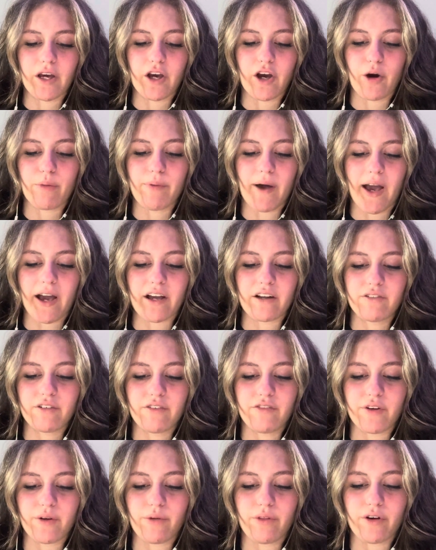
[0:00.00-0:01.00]
go back and
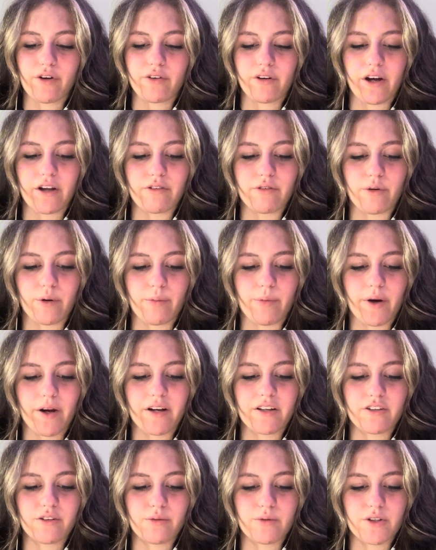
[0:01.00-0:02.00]
review the grade rubric to